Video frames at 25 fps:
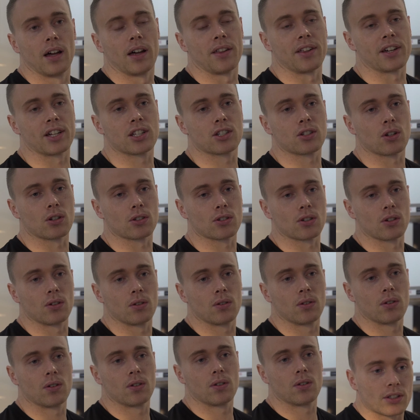I think it's
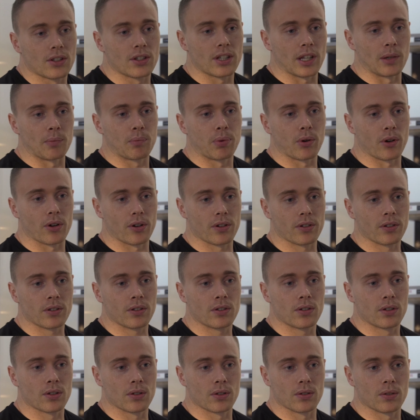also just
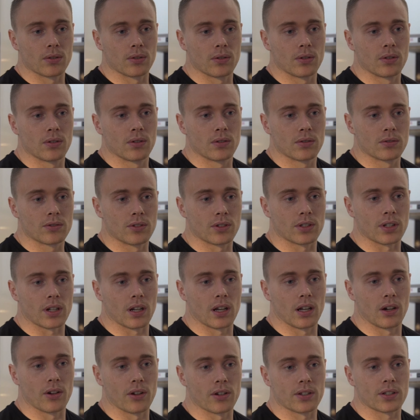important to just
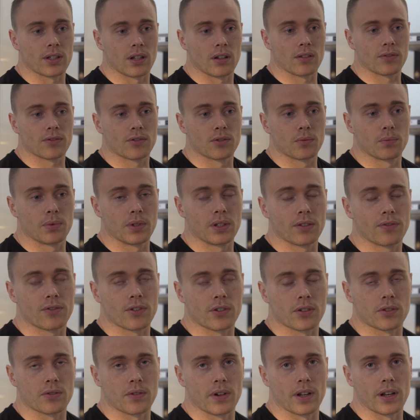allow yourself to be
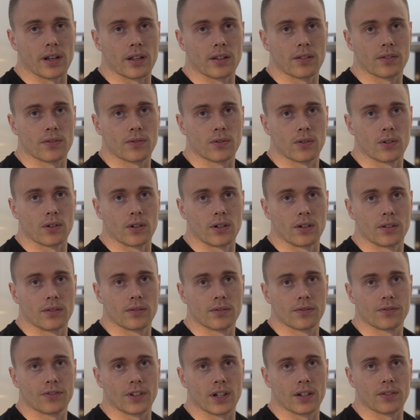frustrated for
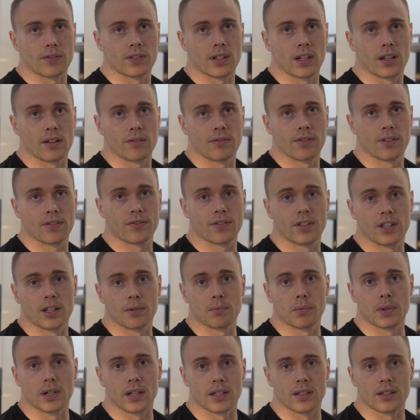five, ten,
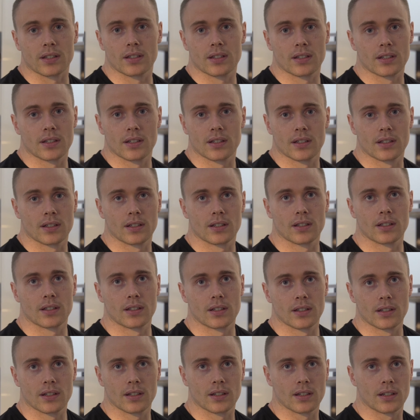fifteen minutes,
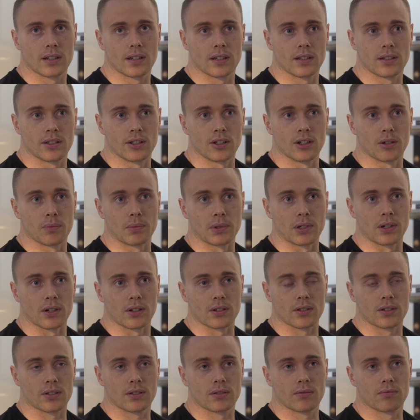you know,
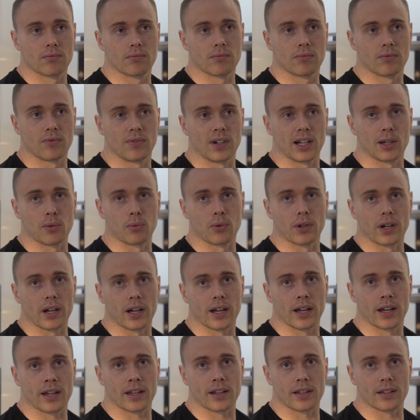because why would I
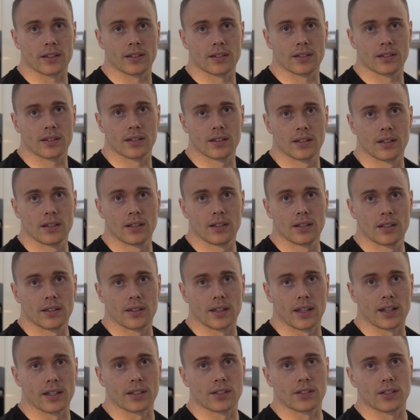hide it?
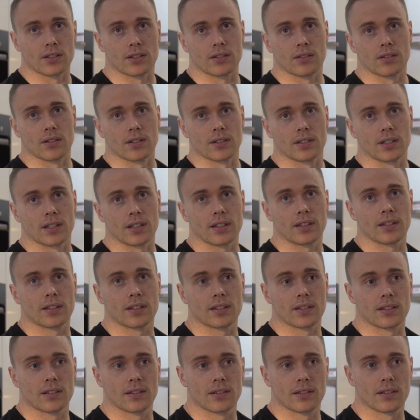Then it's just gonna sit
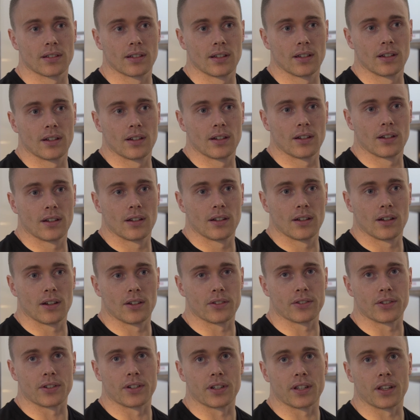
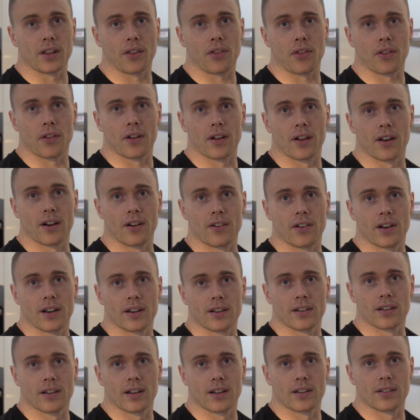underneath there
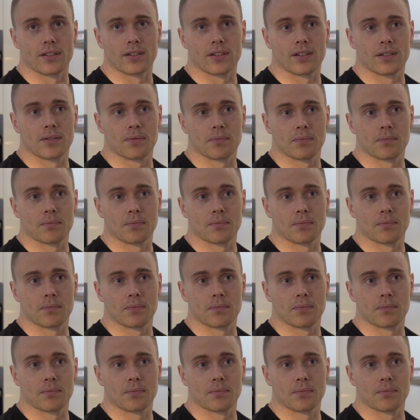and, and